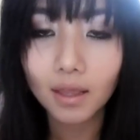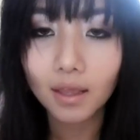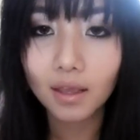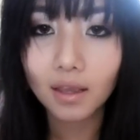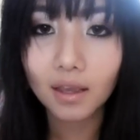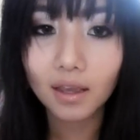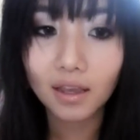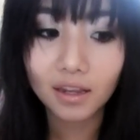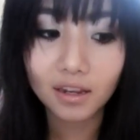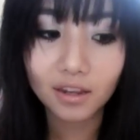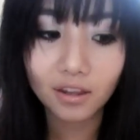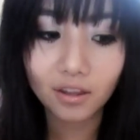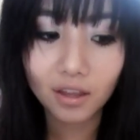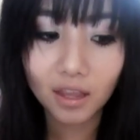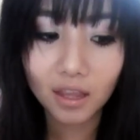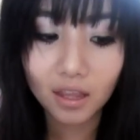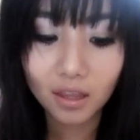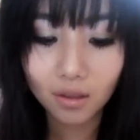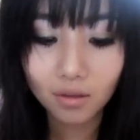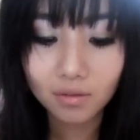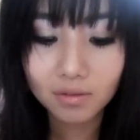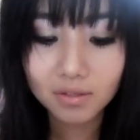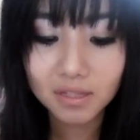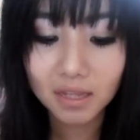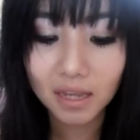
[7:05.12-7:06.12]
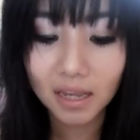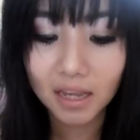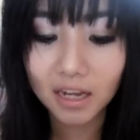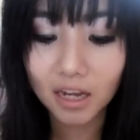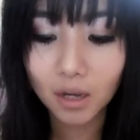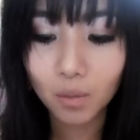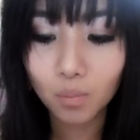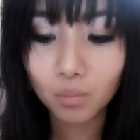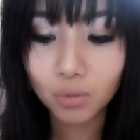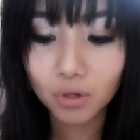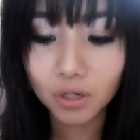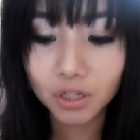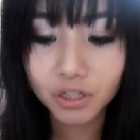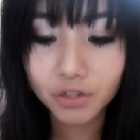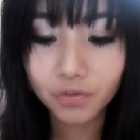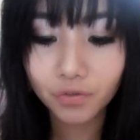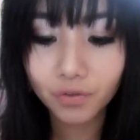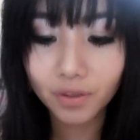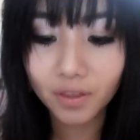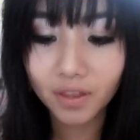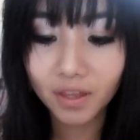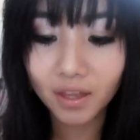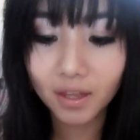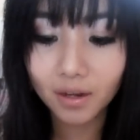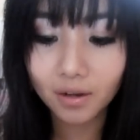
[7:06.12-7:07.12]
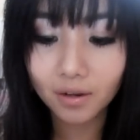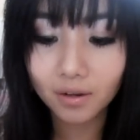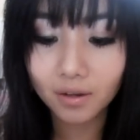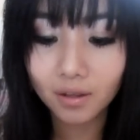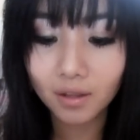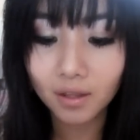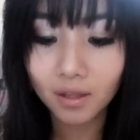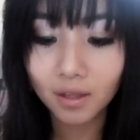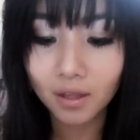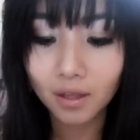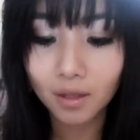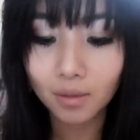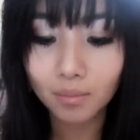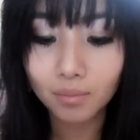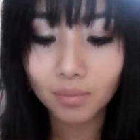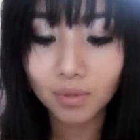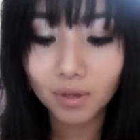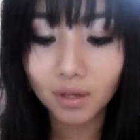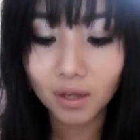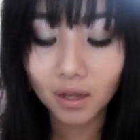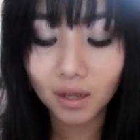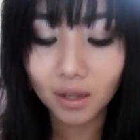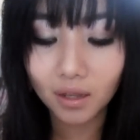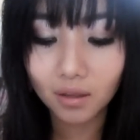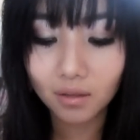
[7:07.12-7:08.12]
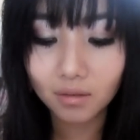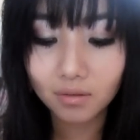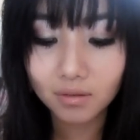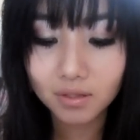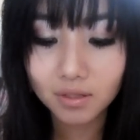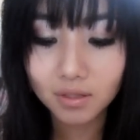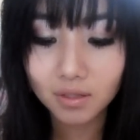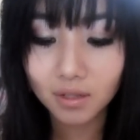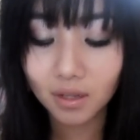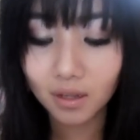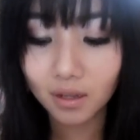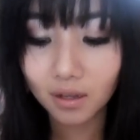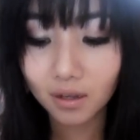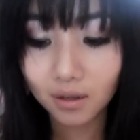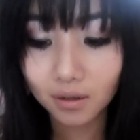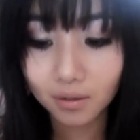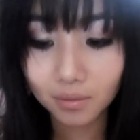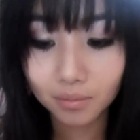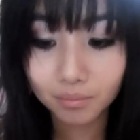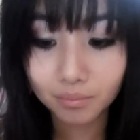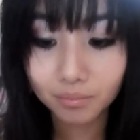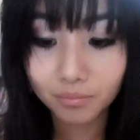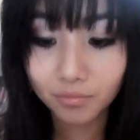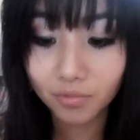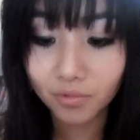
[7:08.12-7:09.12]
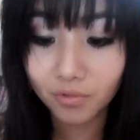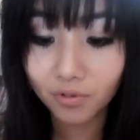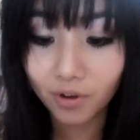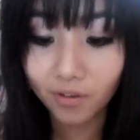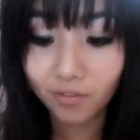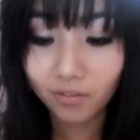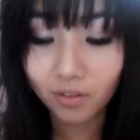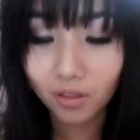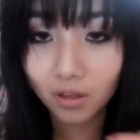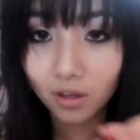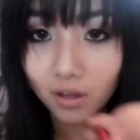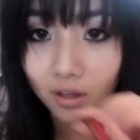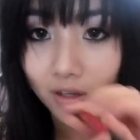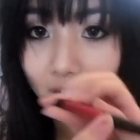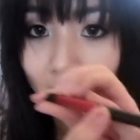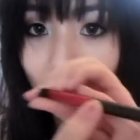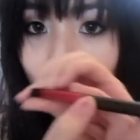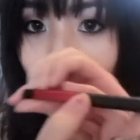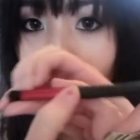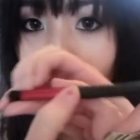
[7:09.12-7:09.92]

and you can use any brush for that, but I use the Revlon.